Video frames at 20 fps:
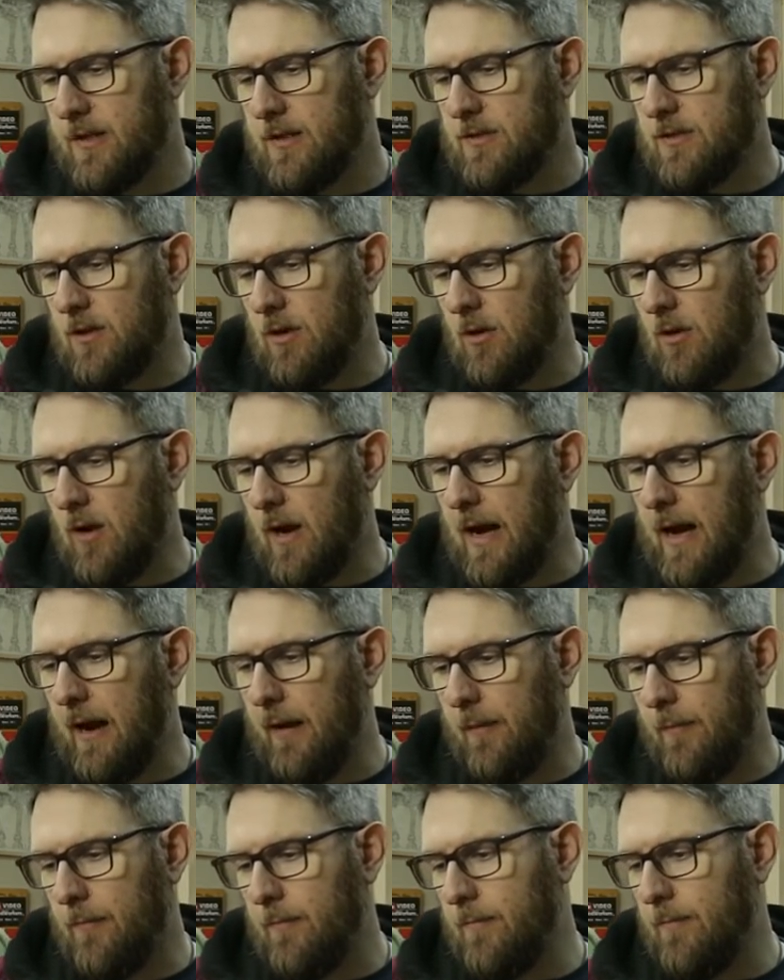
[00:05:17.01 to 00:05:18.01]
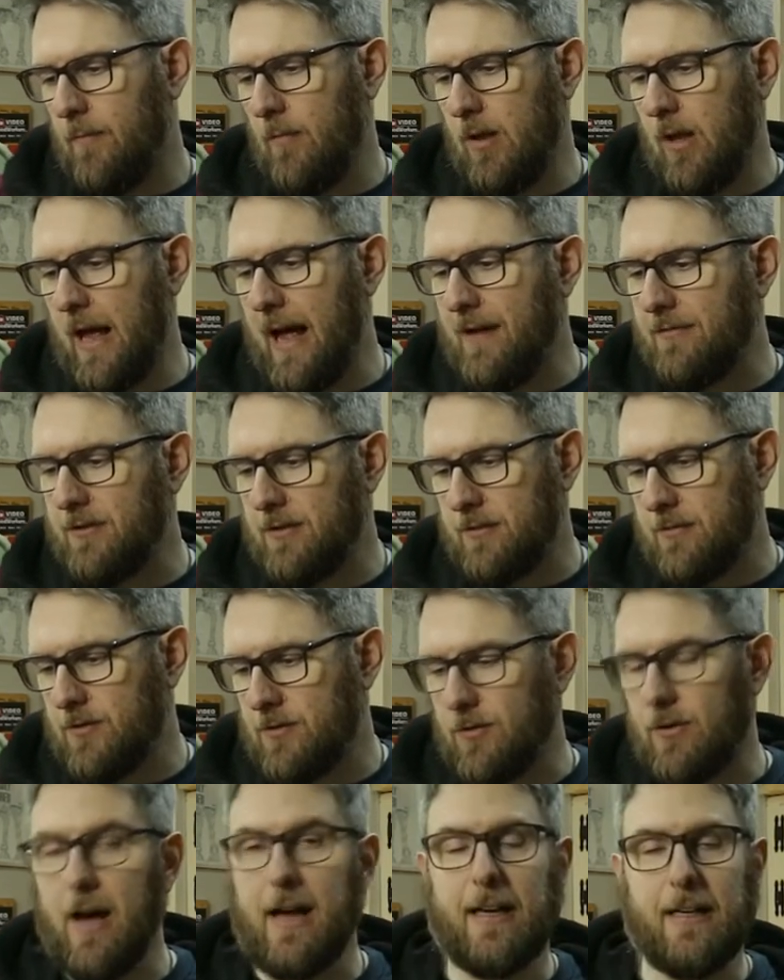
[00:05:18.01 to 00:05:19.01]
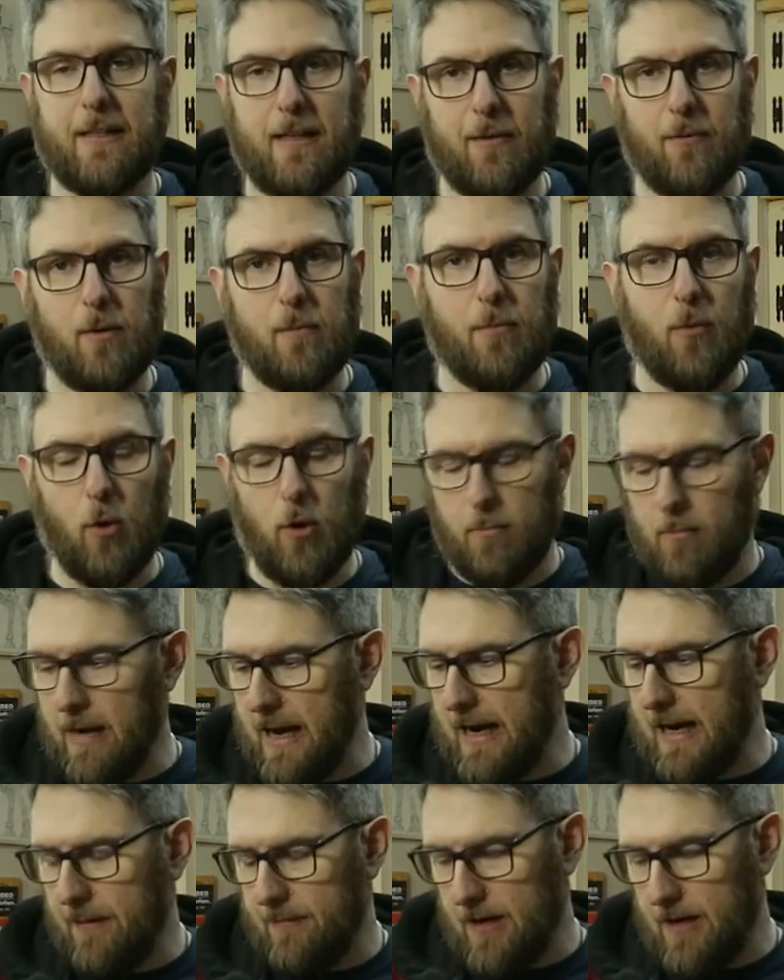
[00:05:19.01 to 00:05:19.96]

So I will have to try it and report back.